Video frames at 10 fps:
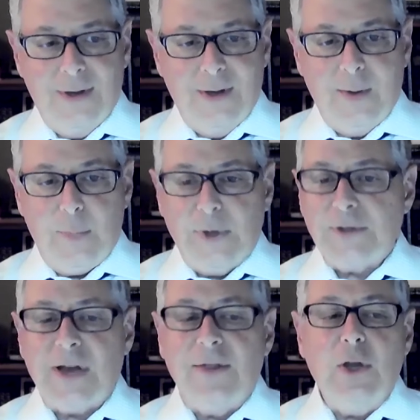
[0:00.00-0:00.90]

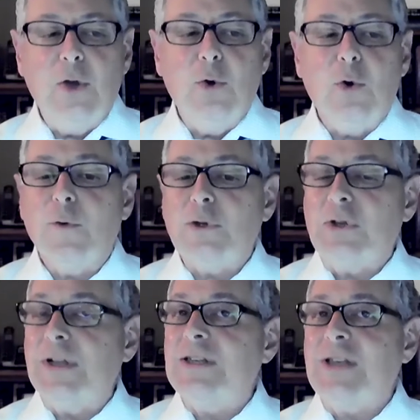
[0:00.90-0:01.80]
built on the universal
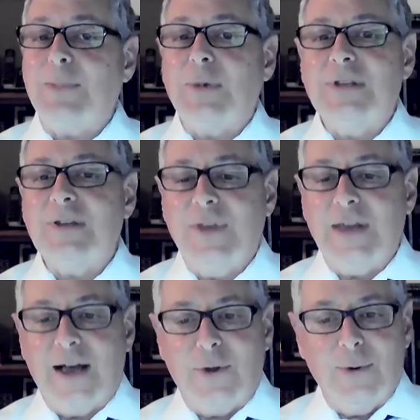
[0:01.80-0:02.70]
acceptance of the other.